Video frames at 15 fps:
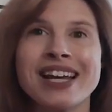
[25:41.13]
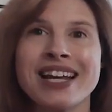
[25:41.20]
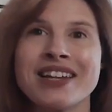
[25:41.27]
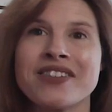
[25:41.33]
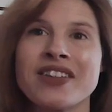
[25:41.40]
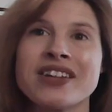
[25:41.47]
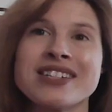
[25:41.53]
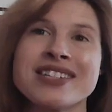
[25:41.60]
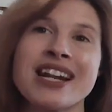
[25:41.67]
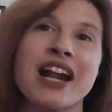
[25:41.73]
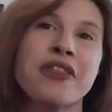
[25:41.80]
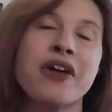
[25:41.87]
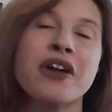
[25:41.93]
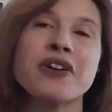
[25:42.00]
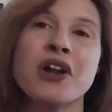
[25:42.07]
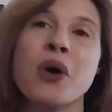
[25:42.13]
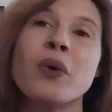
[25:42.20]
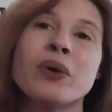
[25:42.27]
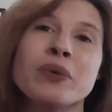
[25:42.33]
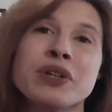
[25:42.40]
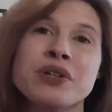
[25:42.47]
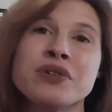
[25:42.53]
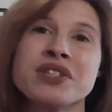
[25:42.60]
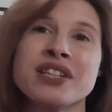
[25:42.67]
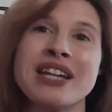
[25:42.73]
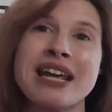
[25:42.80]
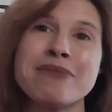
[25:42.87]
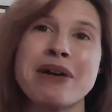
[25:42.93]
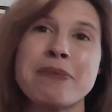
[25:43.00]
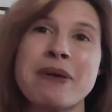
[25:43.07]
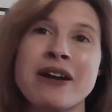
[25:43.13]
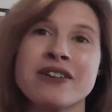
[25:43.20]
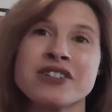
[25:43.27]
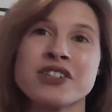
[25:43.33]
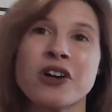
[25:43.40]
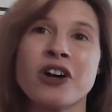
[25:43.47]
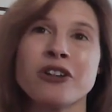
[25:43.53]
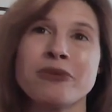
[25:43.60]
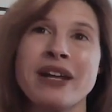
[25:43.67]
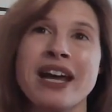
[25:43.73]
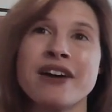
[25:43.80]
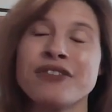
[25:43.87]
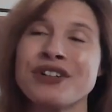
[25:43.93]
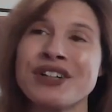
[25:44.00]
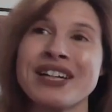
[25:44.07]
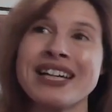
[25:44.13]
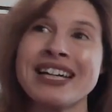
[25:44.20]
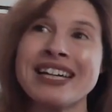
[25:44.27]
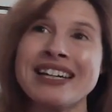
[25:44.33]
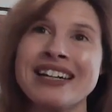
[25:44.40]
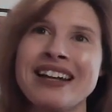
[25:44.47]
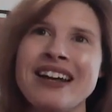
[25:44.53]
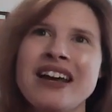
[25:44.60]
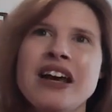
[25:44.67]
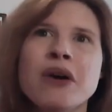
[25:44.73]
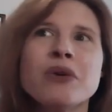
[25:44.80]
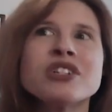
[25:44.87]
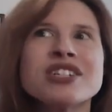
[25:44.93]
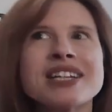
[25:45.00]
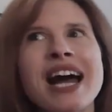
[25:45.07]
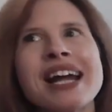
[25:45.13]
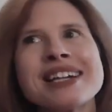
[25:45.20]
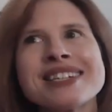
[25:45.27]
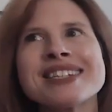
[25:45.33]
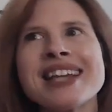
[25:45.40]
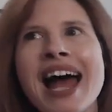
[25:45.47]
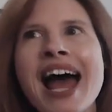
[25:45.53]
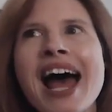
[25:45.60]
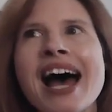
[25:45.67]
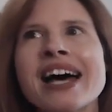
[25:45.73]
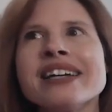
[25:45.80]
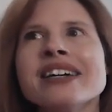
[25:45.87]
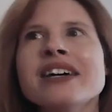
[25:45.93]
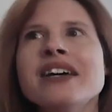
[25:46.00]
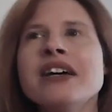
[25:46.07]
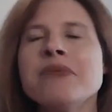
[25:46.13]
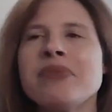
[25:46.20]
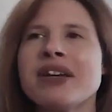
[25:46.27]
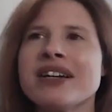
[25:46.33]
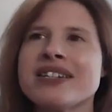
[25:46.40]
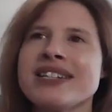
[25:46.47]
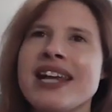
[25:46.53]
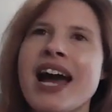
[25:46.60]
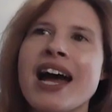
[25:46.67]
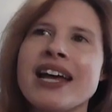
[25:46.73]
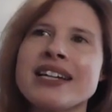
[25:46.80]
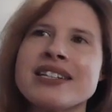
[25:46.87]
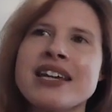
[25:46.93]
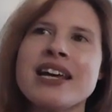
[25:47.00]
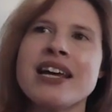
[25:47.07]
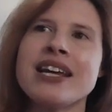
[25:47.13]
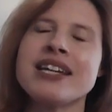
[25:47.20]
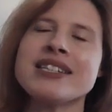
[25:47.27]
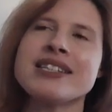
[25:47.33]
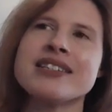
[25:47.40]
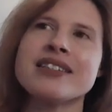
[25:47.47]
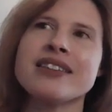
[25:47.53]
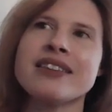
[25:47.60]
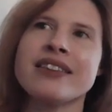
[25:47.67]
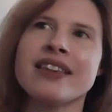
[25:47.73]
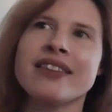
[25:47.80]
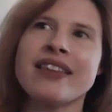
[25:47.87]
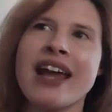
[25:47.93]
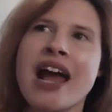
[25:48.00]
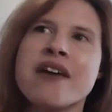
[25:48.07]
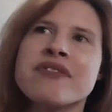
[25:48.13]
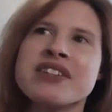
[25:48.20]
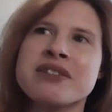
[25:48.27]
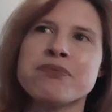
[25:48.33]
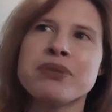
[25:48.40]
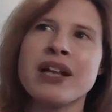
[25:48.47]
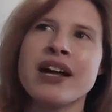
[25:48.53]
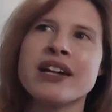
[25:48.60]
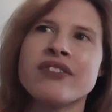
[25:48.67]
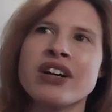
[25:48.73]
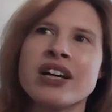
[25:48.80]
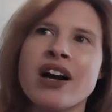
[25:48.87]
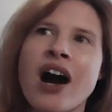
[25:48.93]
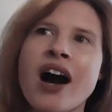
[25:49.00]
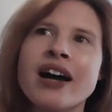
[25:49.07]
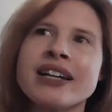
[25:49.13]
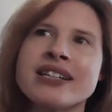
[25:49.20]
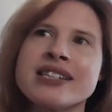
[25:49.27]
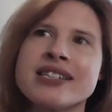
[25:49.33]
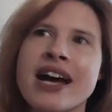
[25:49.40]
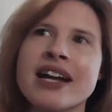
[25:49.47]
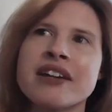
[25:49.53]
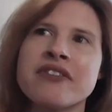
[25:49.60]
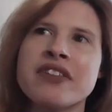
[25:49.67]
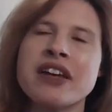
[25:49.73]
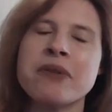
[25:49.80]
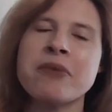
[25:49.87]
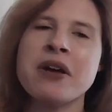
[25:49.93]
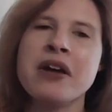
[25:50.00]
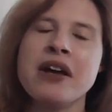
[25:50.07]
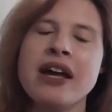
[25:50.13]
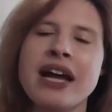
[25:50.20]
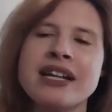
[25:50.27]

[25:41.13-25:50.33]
And he, said, I thought no one would use the name my parents called me ever again, which is kind of sad because, yeah, it's, it's, they had this blood of a god inside of them.